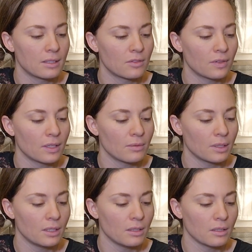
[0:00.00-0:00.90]
Let's find
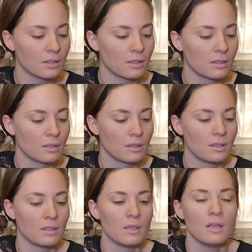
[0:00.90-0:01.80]
one here.
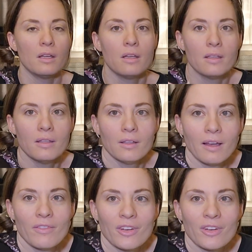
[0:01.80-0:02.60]
They'll have